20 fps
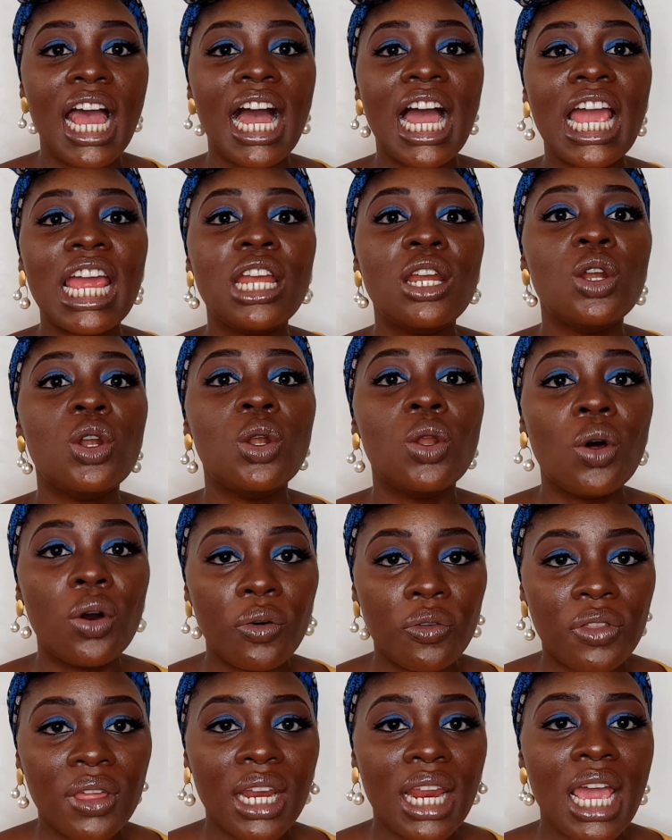I
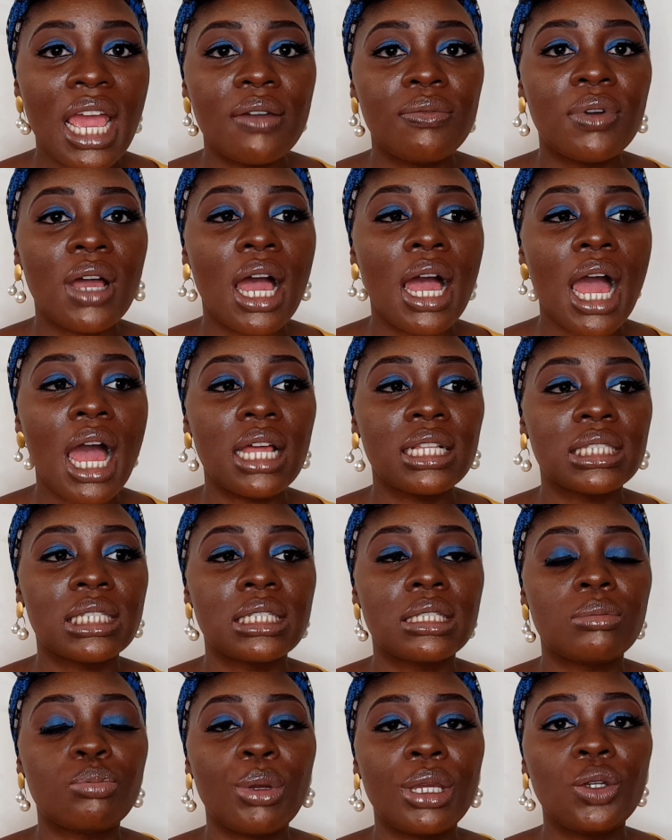love that I have had to
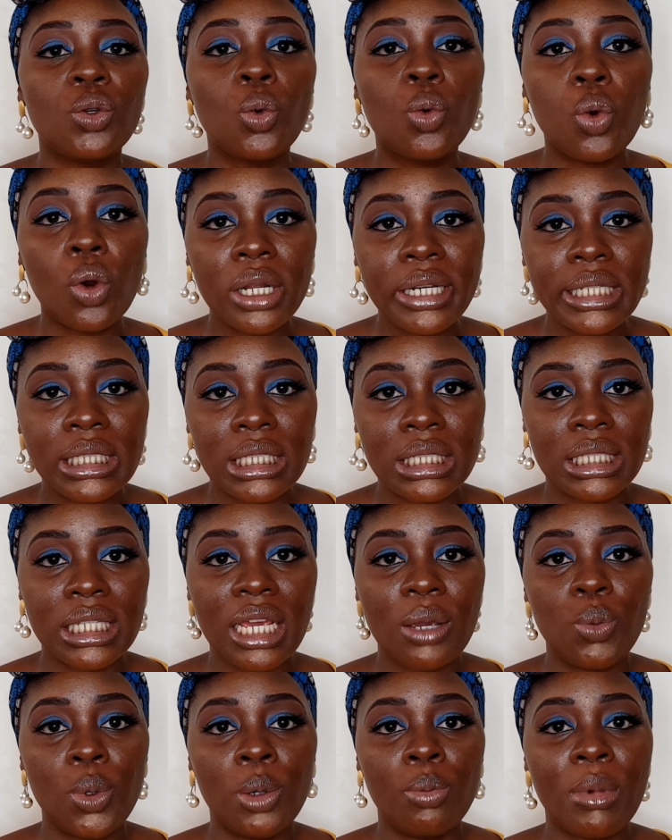spend quality
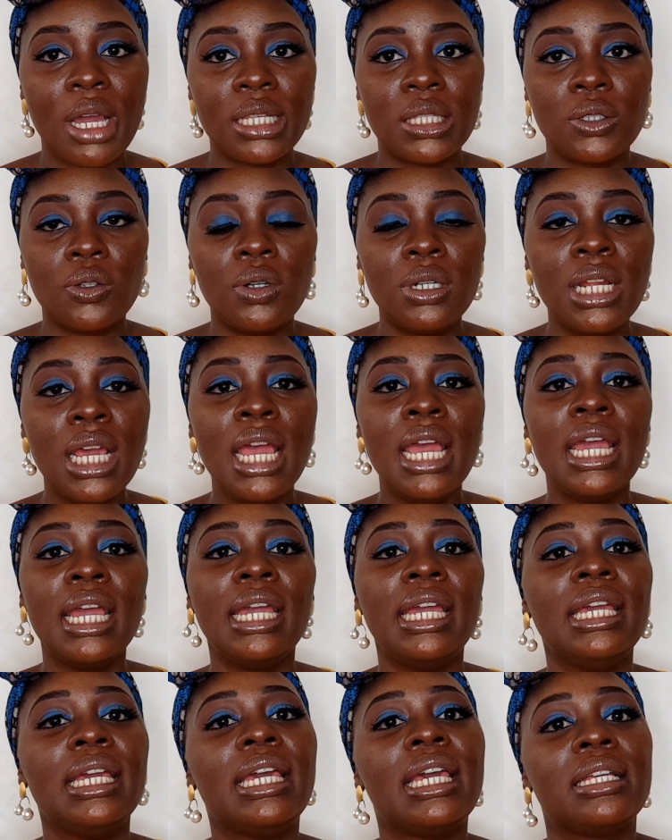time with my son.
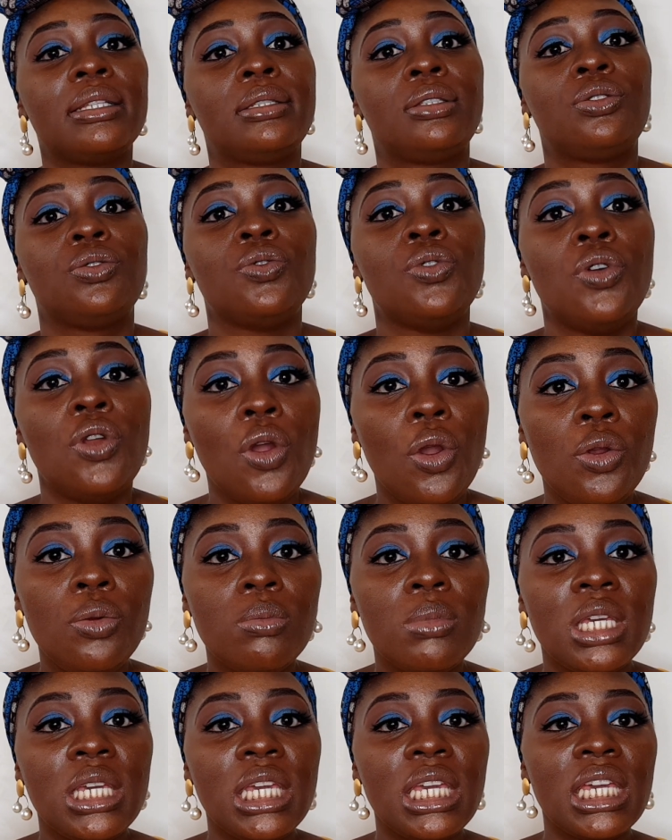He gets to know
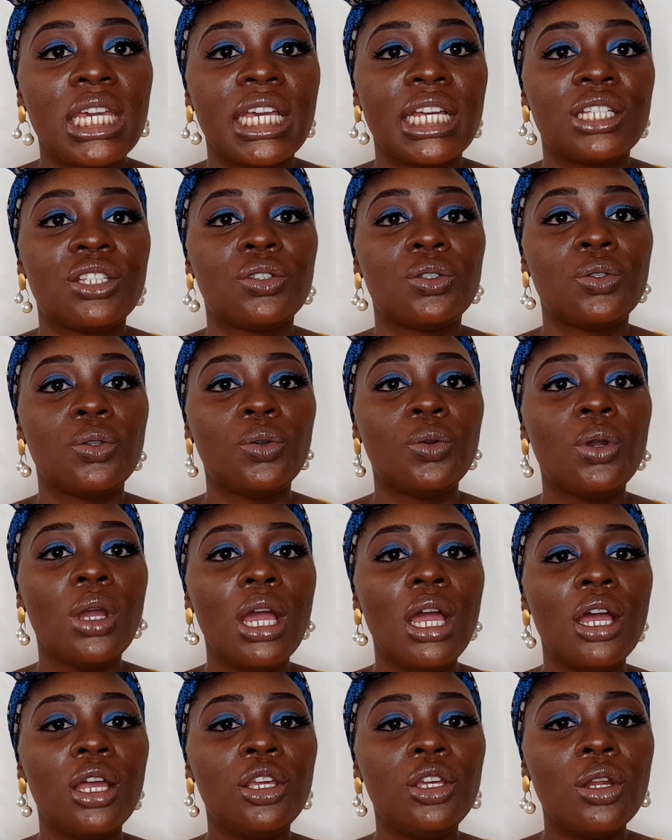me, he gets to,
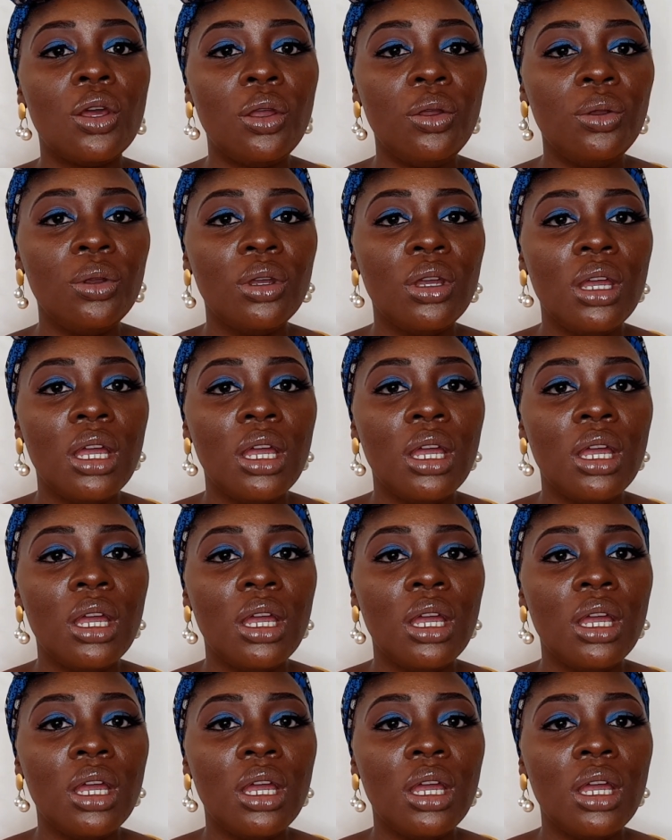you know,